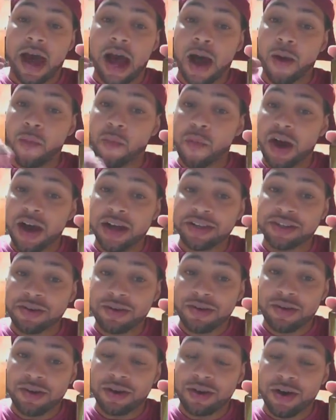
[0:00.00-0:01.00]
I was
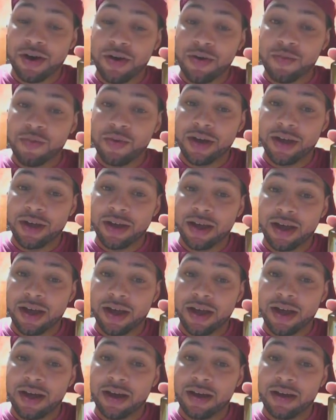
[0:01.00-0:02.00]
gonna go with
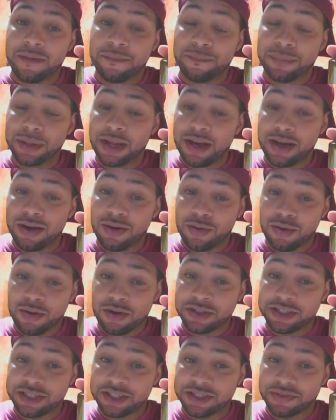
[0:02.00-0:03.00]
uh, Blood
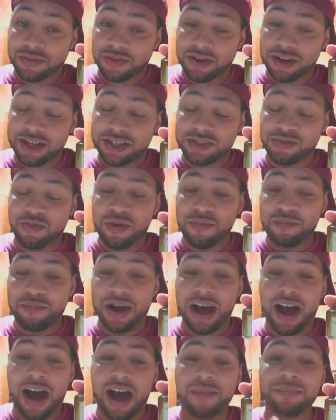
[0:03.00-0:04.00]
Oranges for this one,
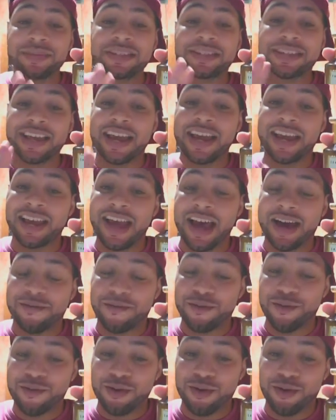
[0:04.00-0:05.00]
but I'm gonna say that
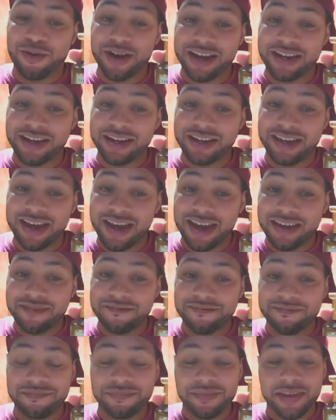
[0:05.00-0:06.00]
for a rainy day.
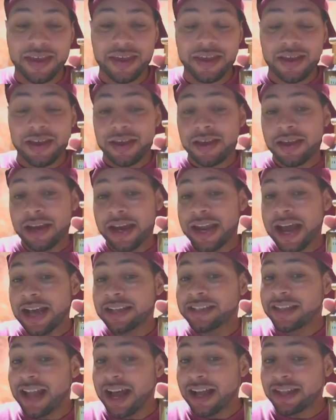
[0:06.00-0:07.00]
And
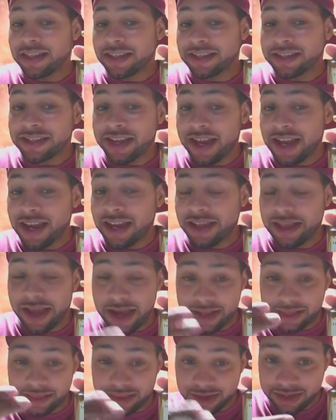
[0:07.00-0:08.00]
that's not to say
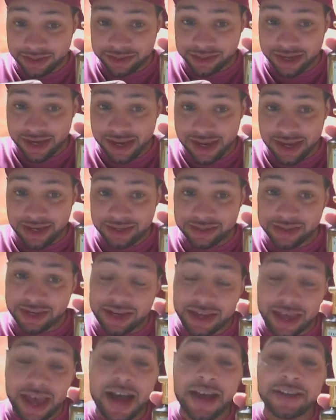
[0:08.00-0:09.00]
that this is
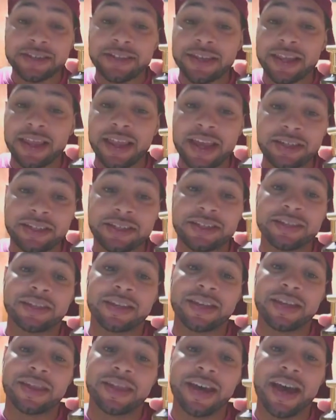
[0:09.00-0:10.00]
a consolation
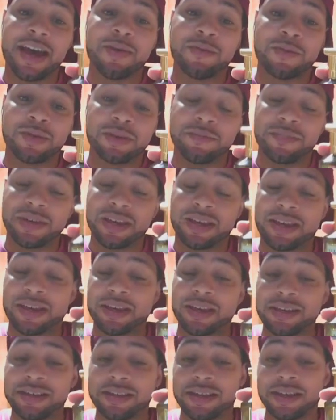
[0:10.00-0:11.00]
to that one
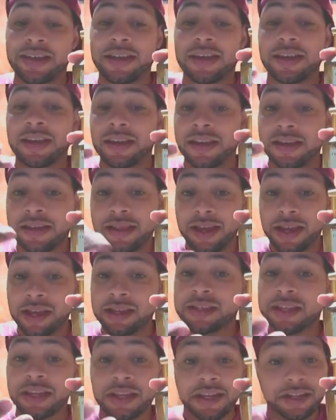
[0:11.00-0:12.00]
because
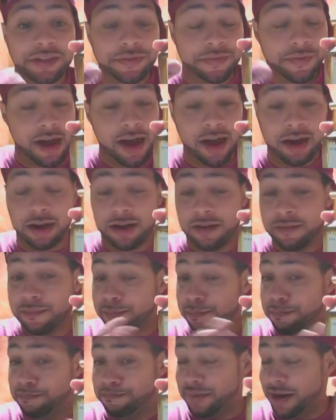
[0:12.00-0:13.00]
this is fire.
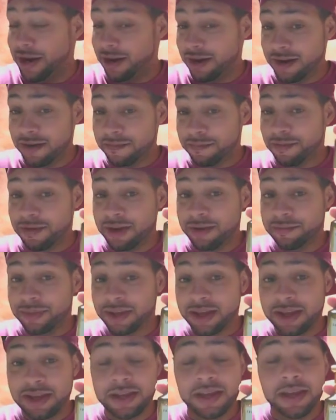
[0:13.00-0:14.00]
Period, point
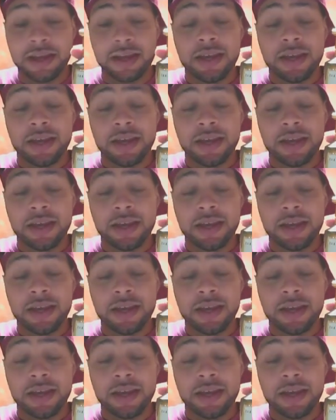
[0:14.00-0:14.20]
blank.